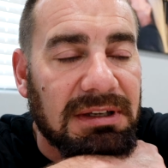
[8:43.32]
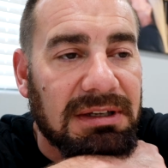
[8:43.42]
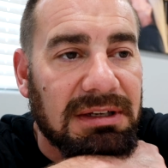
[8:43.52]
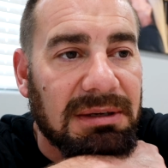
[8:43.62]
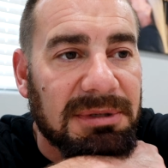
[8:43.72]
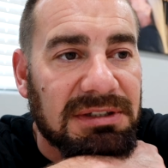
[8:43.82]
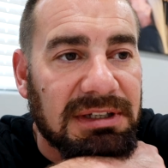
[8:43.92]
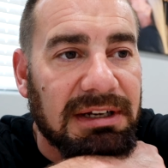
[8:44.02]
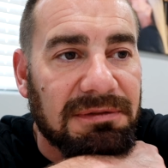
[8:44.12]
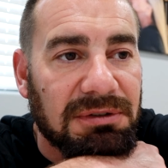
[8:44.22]
And I'm
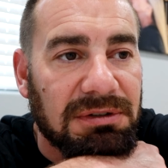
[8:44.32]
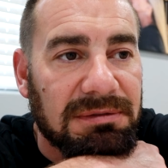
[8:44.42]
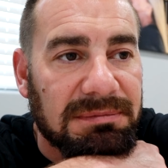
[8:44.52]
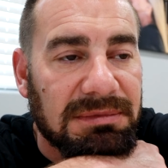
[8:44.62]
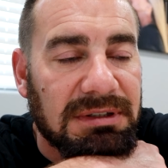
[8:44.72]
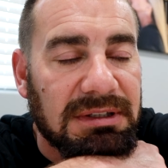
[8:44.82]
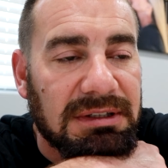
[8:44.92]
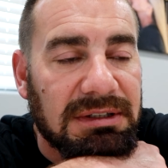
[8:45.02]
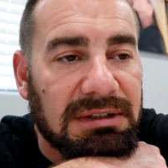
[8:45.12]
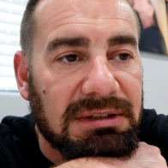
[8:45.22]
excited for her.
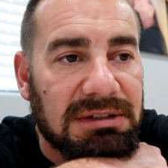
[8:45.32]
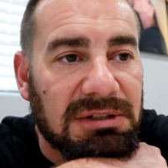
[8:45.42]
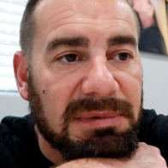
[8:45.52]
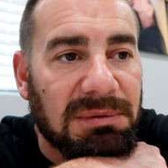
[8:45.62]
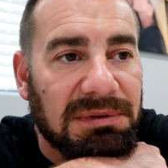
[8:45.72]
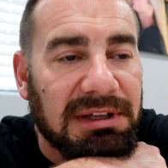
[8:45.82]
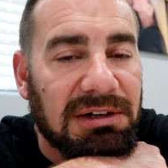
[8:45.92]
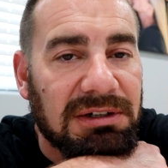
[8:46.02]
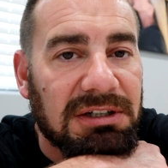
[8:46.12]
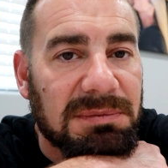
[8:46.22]
She's been
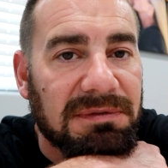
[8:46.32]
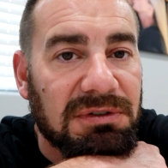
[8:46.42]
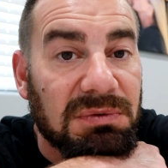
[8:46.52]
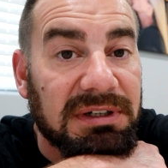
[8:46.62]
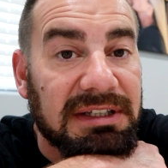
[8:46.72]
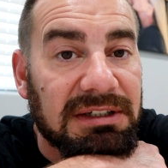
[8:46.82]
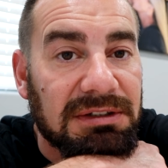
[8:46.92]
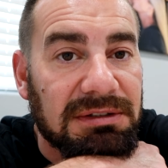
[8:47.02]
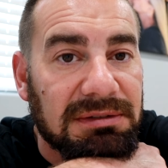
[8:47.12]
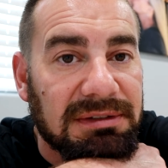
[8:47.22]
without her husband for 20
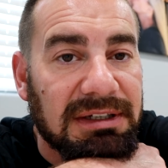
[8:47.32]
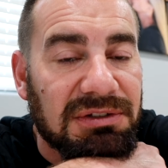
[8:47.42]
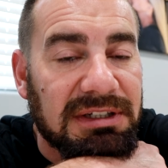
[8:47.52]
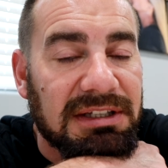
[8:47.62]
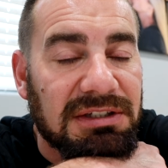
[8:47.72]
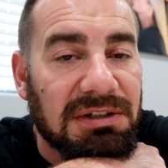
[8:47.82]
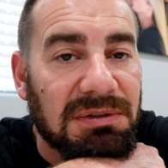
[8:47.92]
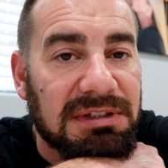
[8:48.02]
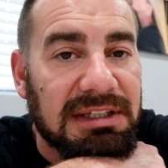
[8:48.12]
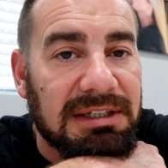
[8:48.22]
years, and now she gets to
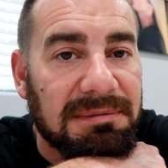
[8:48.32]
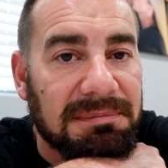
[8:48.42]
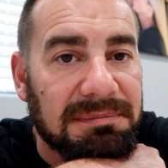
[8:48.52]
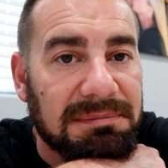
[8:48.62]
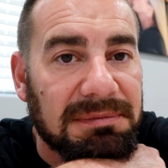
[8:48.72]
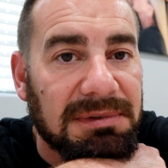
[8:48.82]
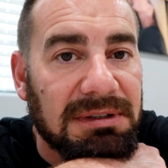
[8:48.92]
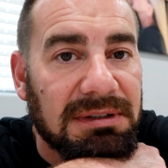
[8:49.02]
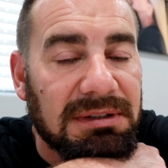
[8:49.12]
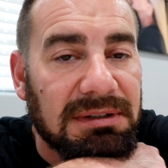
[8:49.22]
go see him
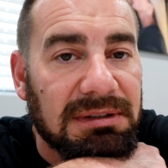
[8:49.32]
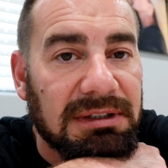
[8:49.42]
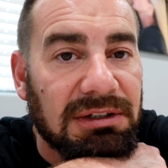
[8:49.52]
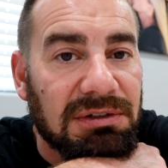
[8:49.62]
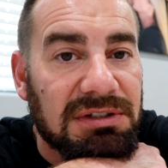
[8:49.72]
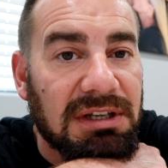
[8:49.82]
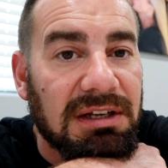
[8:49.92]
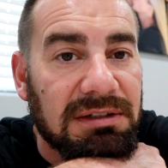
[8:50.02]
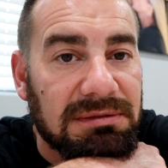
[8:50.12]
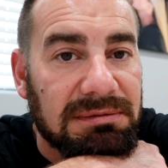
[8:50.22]
and her
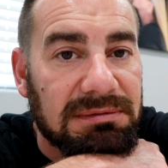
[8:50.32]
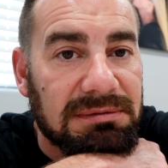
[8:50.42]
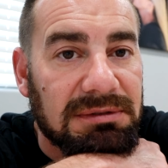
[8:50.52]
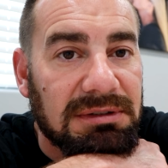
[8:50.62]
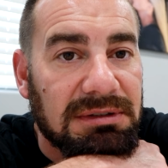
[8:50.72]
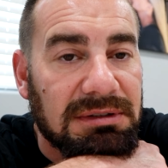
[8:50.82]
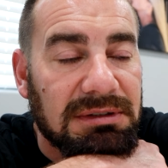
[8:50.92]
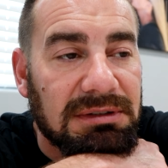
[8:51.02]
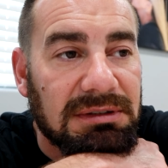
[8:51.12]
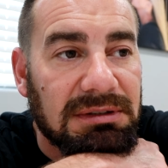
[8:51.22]
son
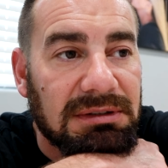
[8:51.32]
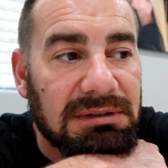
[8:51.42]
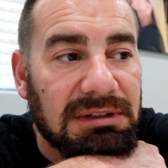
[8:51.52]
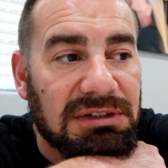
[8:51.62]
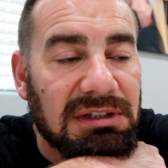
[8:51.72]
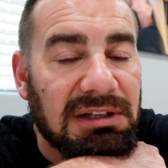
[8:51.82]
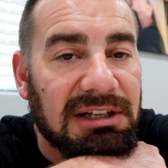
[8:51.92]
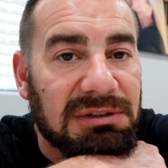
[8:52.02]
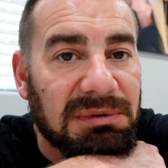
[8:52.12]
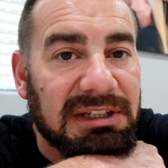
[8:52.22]
that she
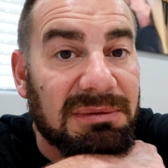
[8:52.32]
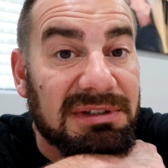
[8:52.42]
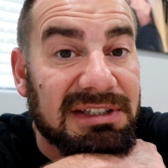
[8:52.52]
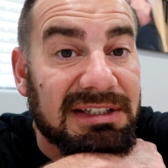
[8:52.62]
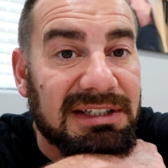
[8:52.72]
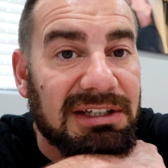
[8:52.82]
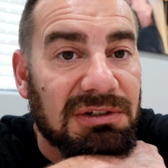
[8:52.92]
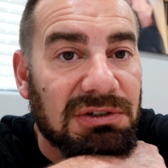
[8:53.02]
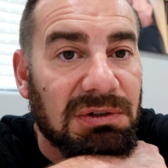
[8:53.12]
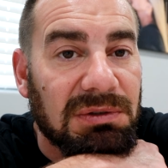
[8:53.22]
lost when he was 16
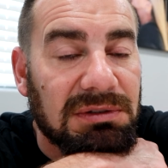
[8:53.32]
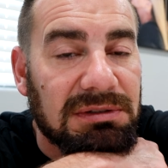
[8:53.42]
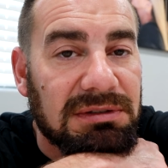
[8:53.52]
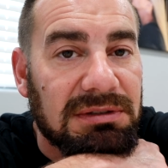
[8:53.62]
years old,